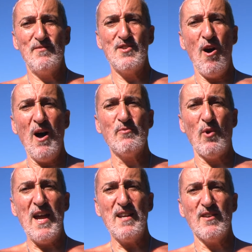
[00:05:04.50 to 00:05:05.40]

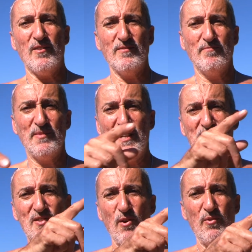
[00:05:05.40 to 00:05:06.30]
non-radial,
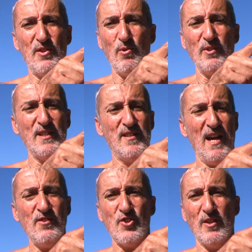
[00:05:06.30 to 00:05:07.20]
because the only
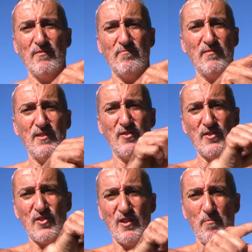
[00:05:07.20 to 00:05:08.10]
tension is
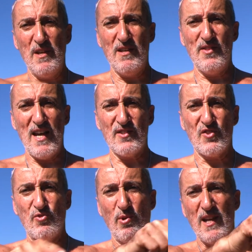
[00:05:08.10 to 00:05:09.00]
just going to be in that
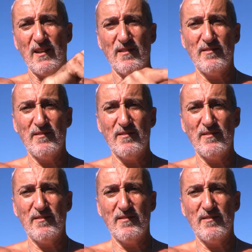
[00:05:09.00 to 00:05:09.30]
string.